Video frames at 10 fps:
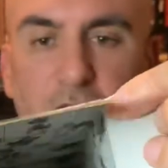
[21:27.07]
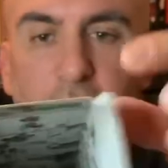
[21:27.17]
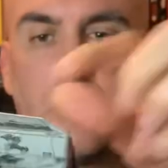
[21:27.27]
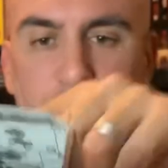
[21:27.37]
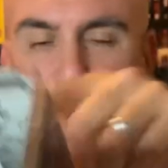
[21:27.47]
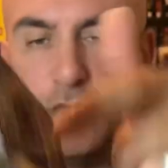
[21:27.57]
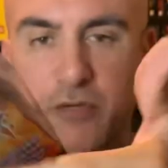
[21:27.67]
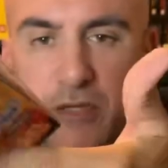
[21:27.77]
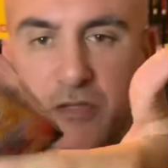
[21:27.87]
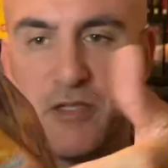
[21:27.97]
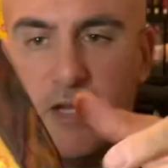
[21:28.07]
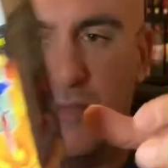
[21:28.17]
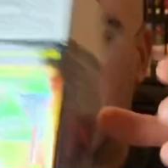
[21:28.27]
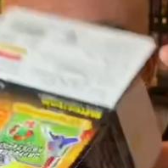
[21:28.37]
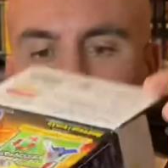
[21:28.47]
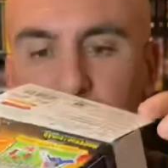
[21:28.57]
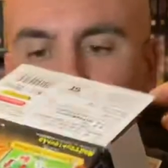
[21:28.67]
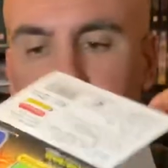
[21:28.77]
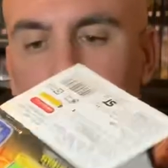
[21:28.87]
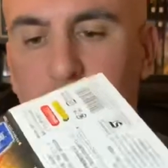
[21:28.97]
all throughout the inside of the box. So
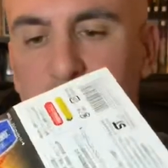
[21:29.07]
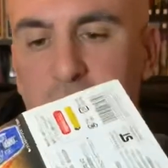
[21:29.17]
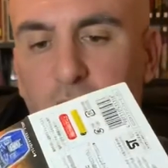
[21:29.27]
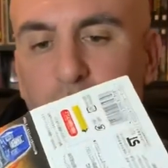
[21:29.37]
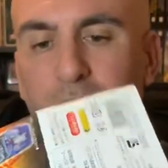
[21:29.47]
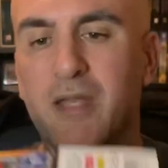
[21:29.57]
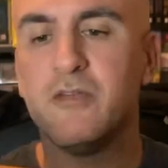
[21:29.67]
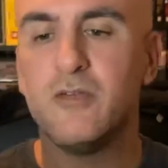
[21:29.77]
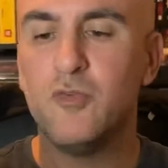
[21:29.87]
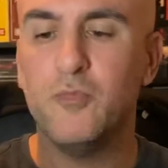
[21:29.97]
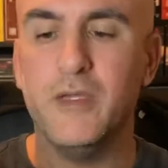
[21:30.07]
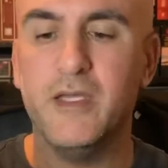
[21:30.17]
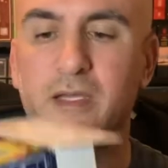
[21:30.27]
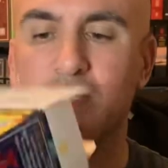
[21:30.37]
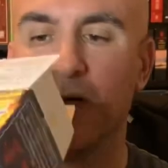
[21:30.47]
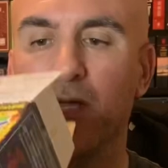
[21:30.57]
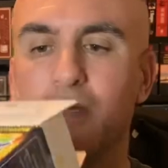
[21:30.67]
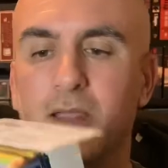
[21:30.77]
the boxes are meant to be cut,